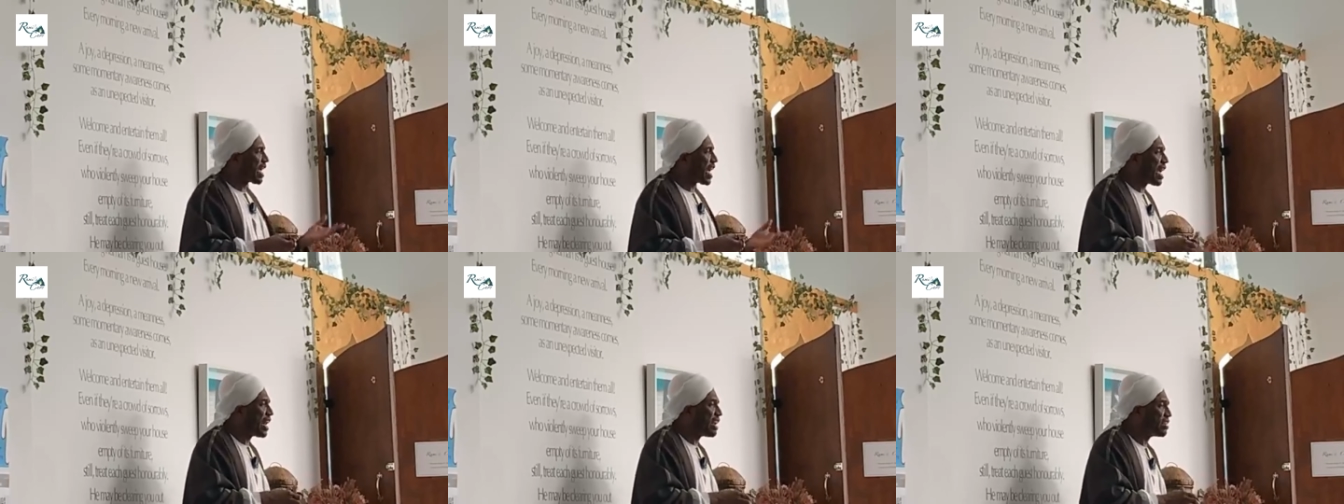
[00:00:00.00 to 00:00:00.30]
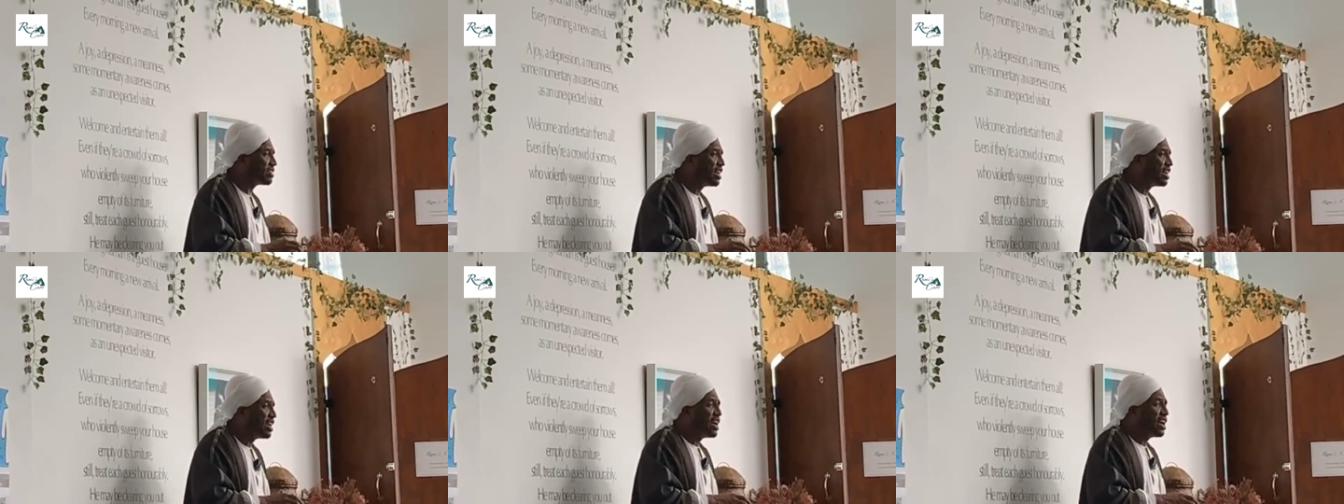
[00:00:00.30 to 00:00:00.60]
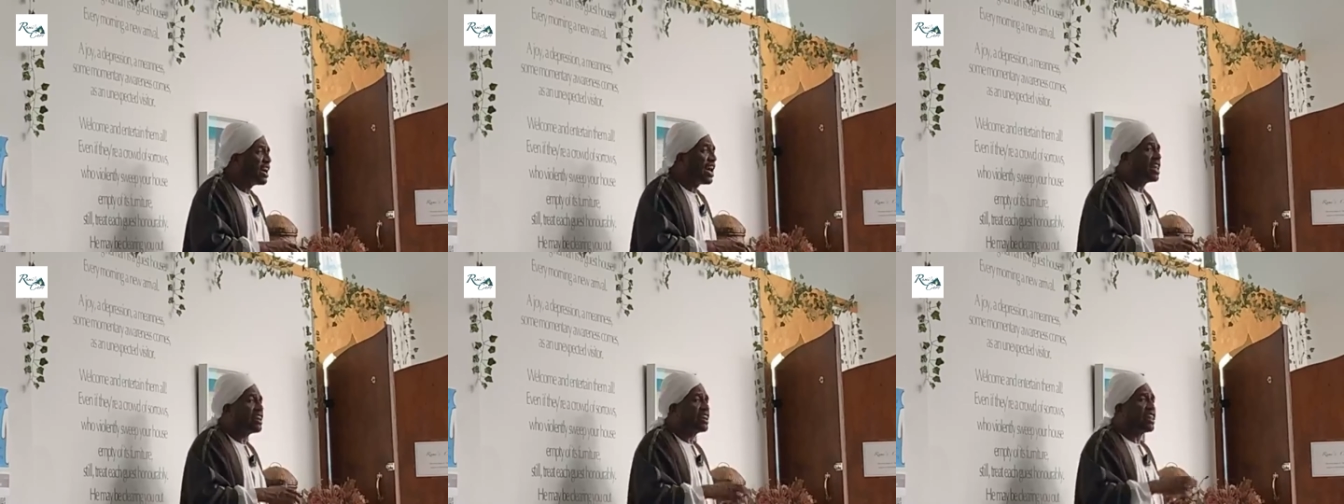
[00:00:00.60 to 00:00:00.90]
girls
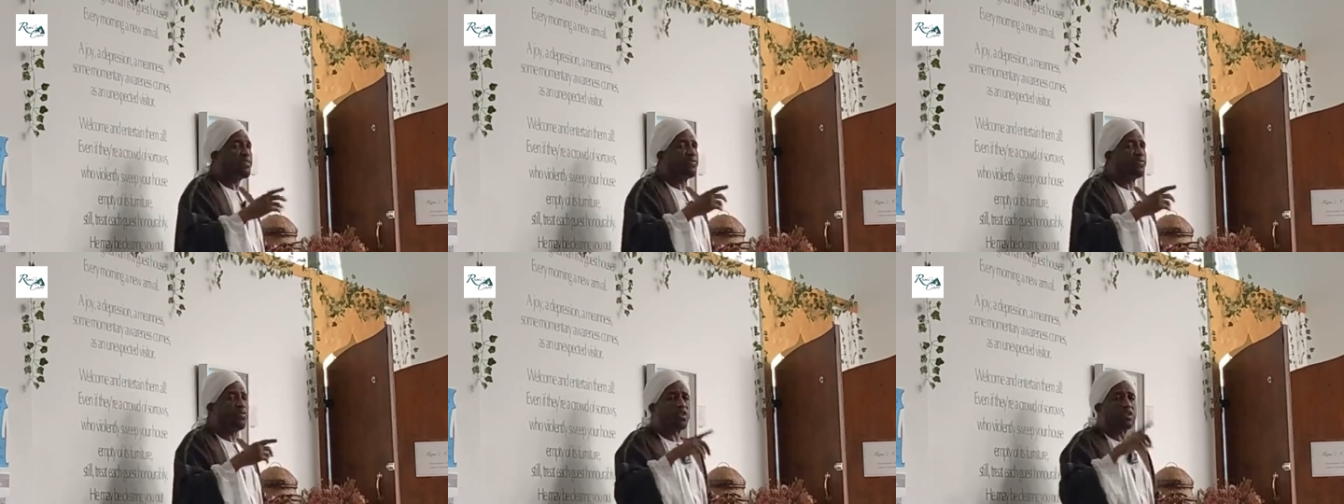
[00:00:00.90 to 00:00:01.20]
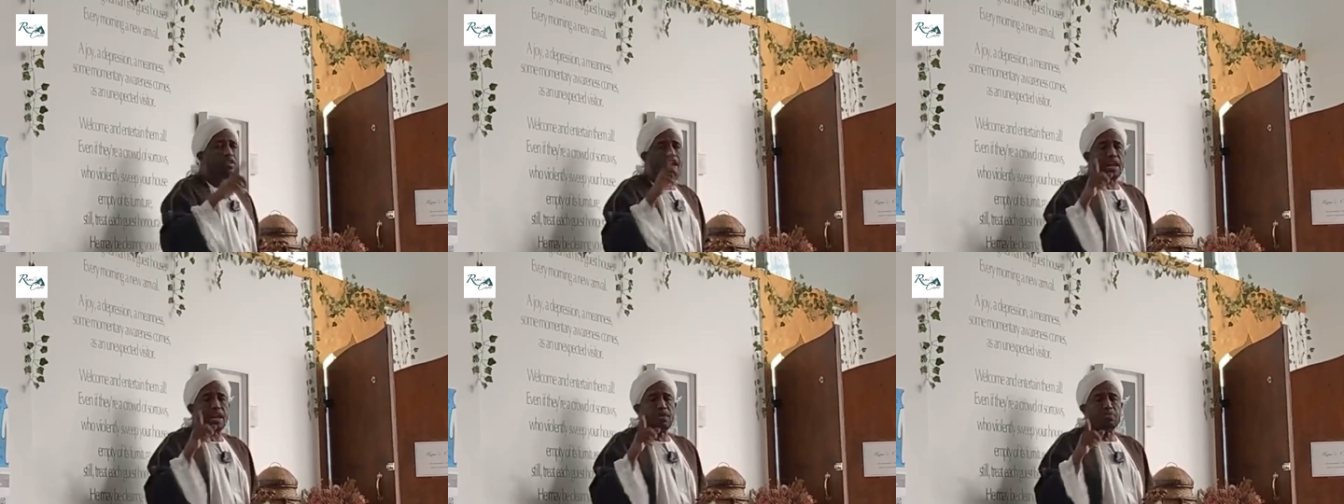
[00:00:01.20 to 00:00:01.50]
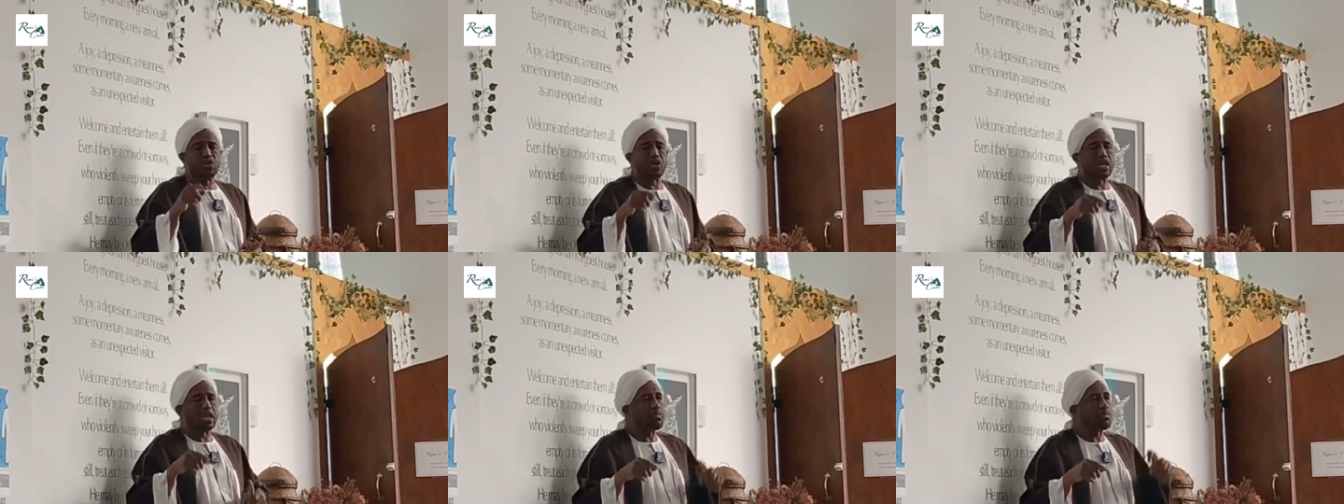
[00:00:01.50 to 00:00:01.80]
and therefore the
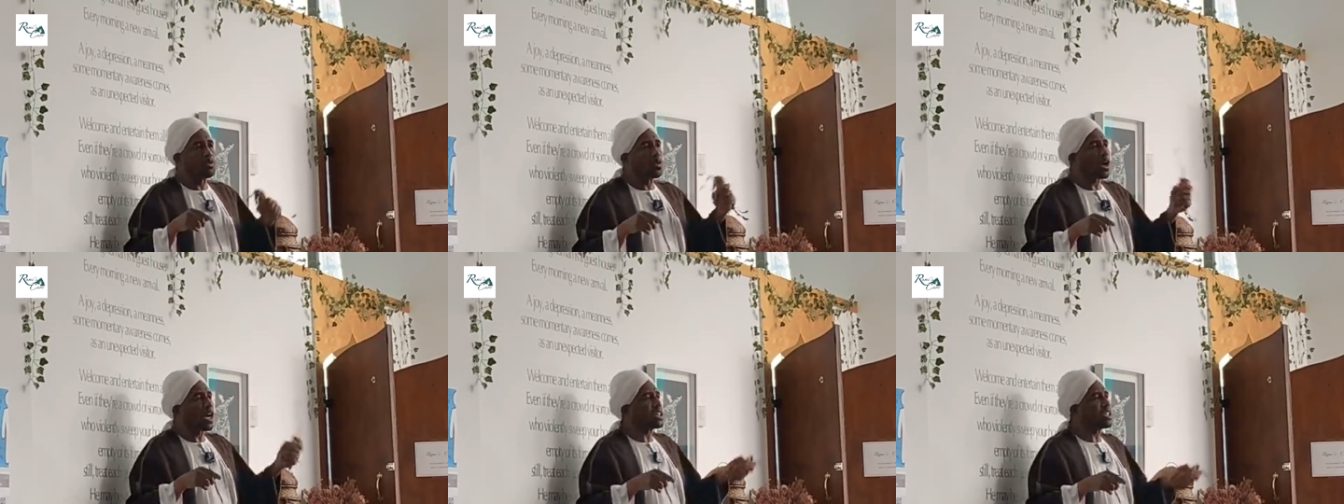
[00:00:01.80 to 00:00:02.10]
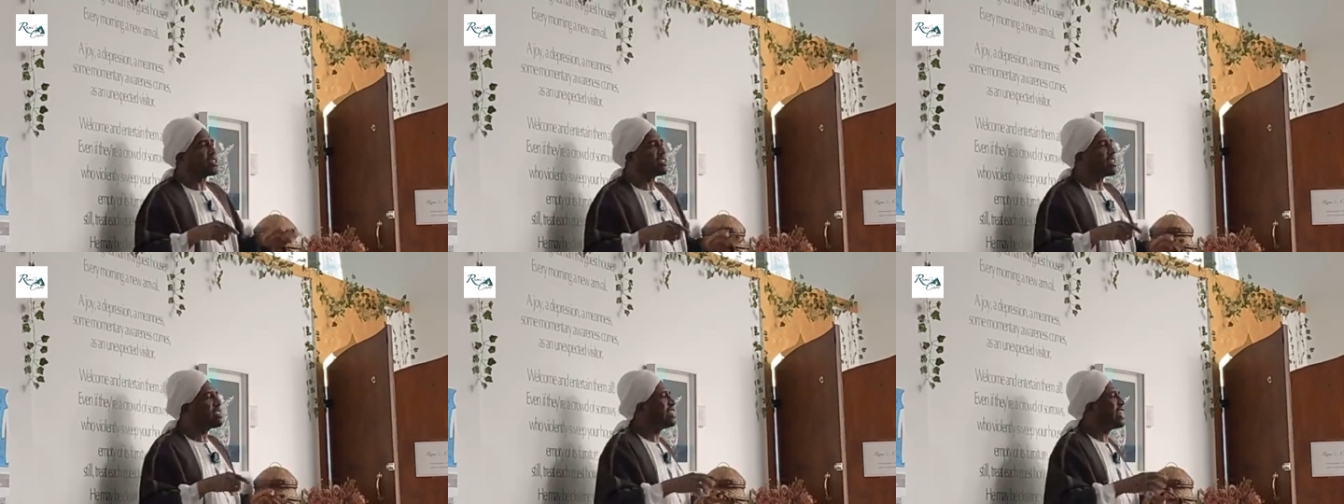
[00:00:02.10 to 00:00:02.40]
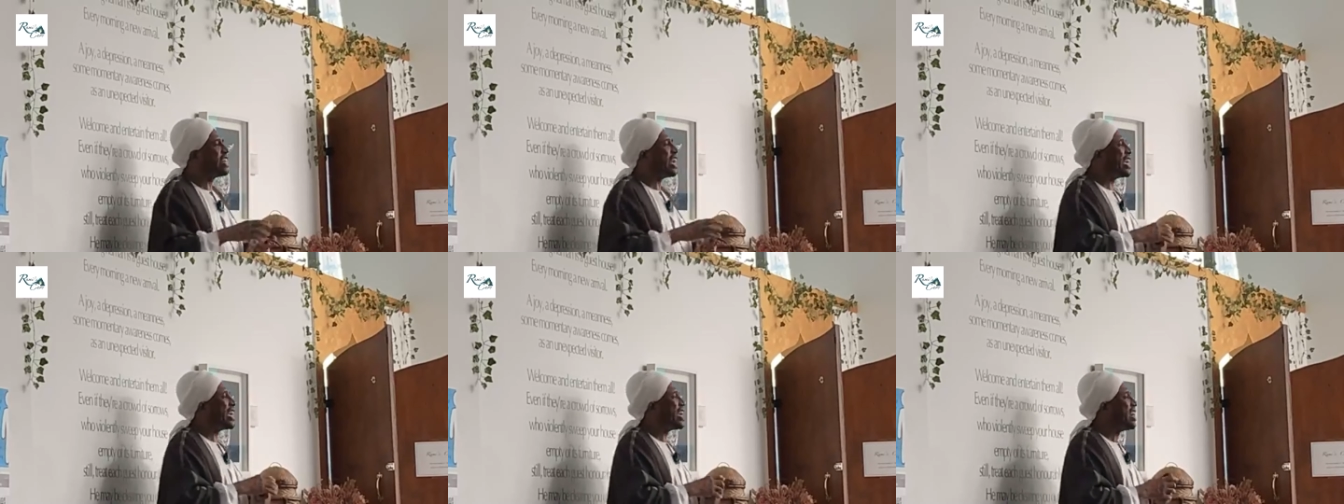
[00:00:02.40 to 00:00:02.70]
non-Muslim look at us and
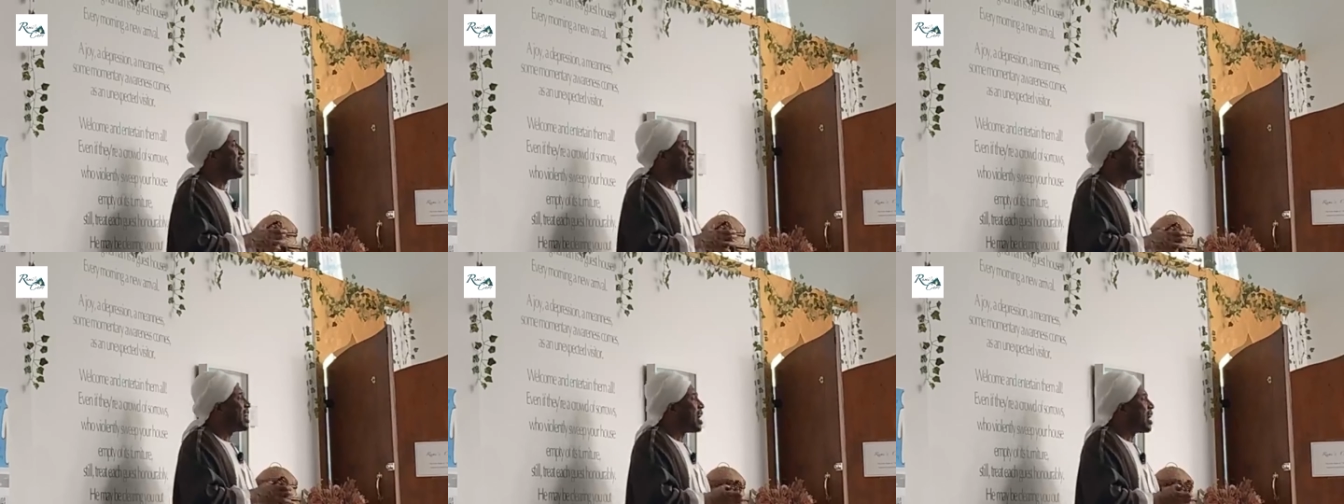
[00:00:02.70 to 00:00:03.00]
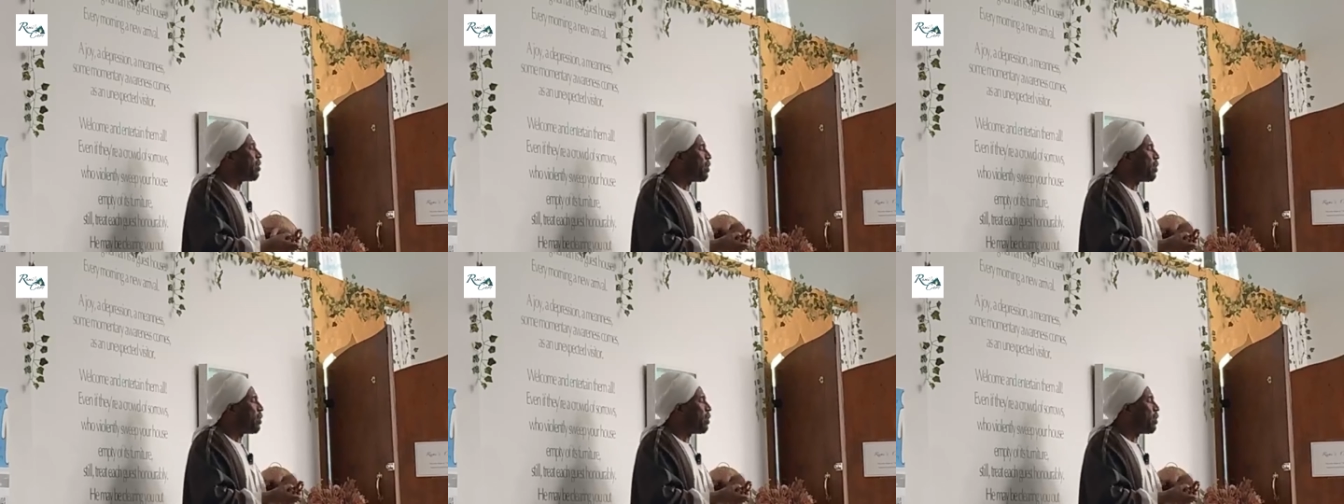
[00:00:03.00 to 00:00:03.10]
say,